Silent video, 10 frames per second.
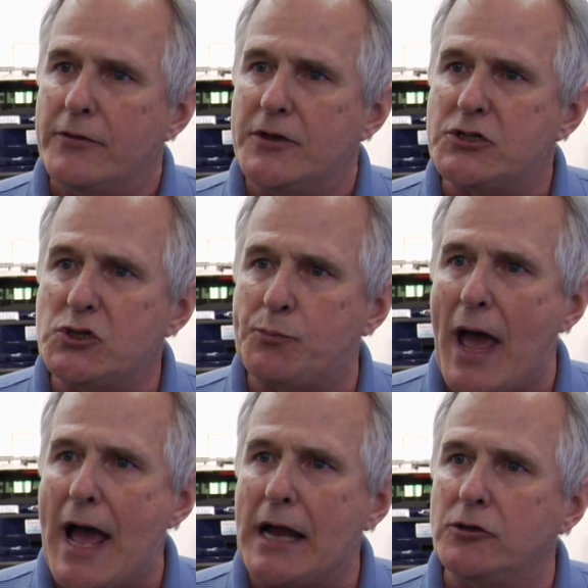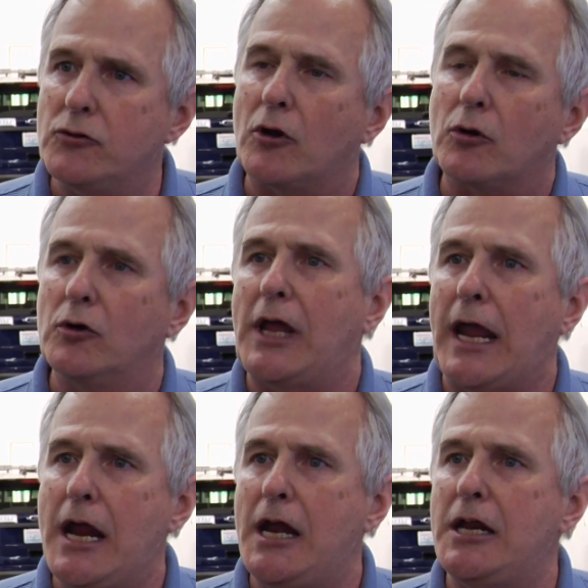This is back in the early
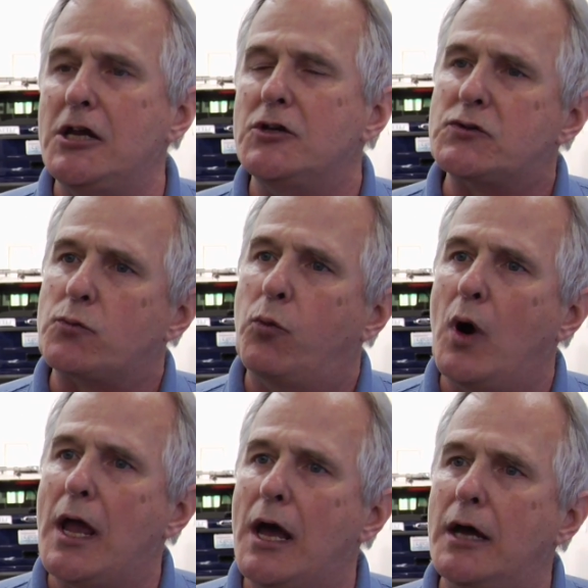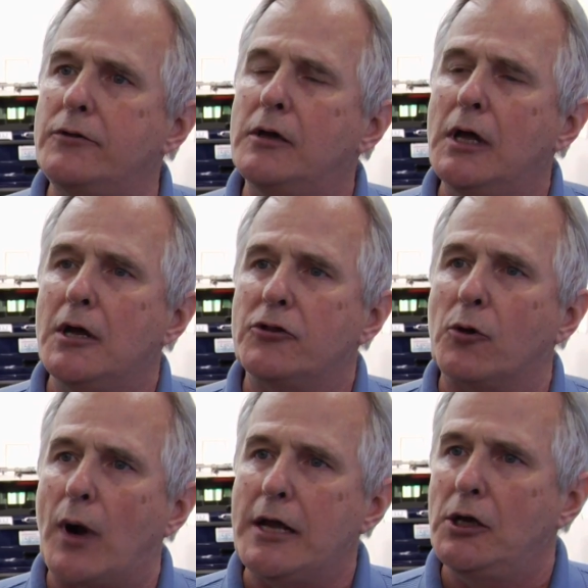80s when
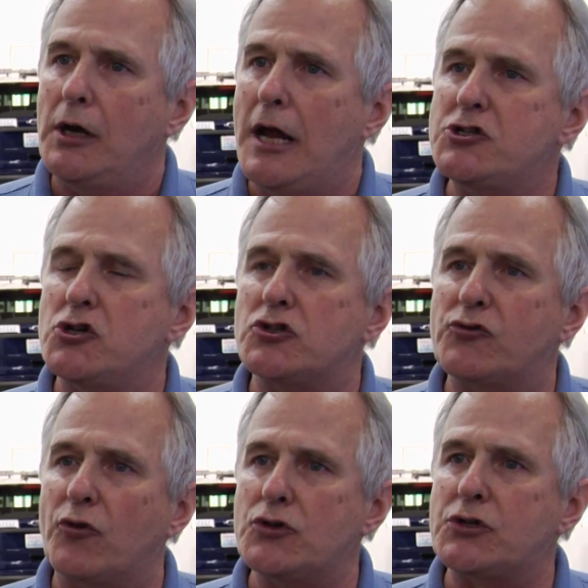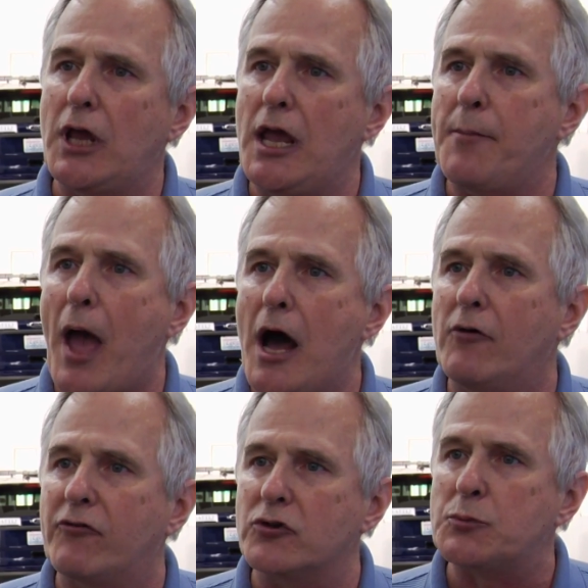the regulations first came
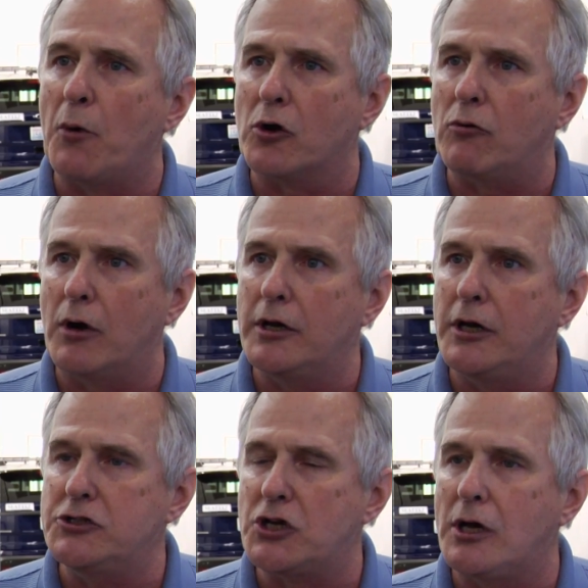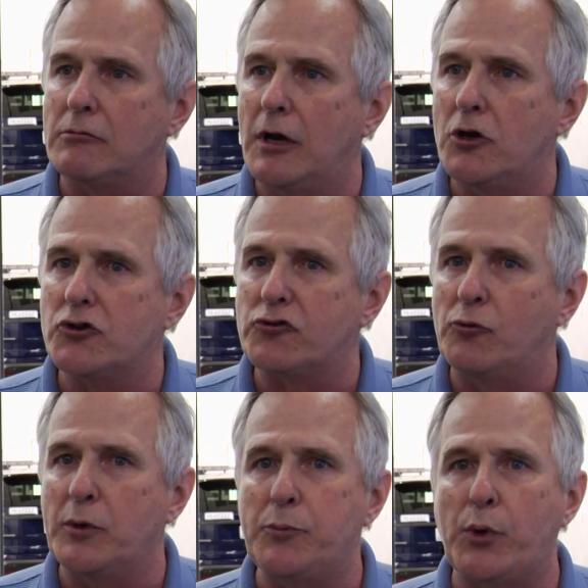out for small quantity generators
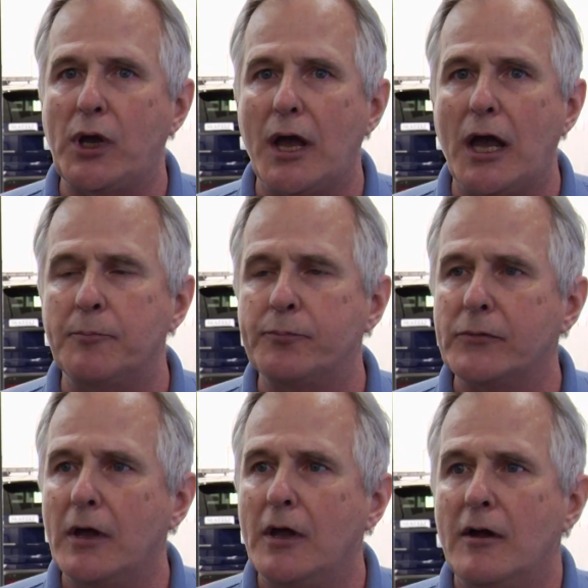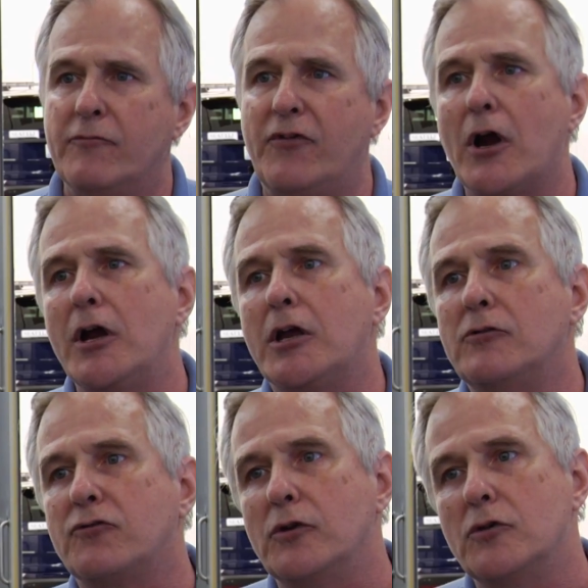from EPA. Very
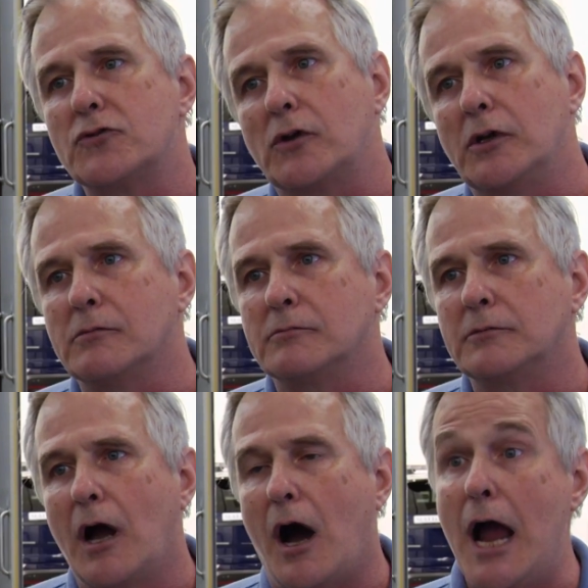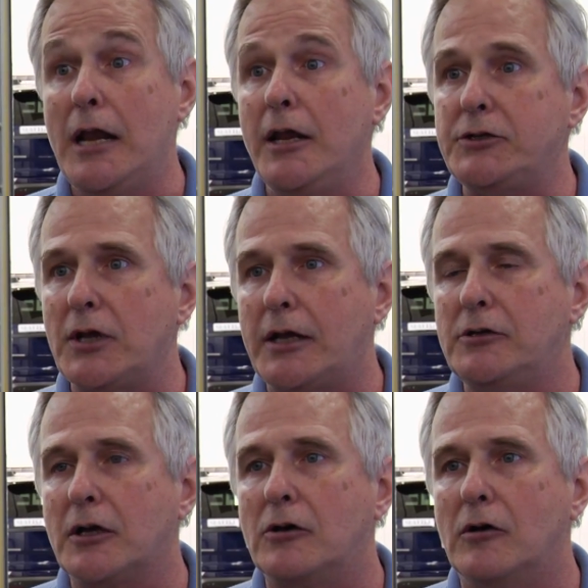confusing, highly
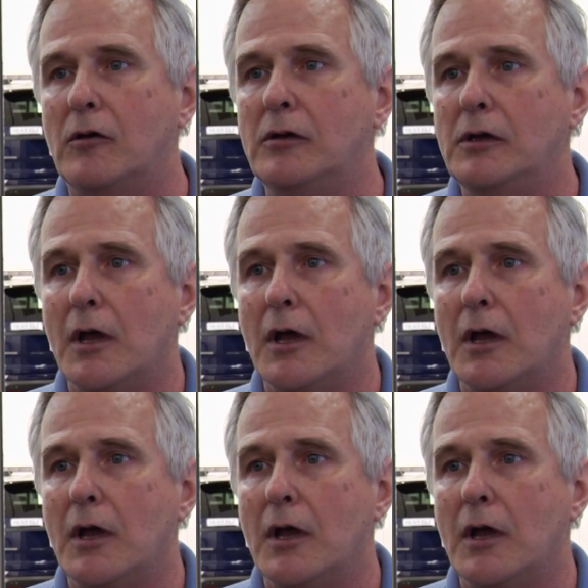technical.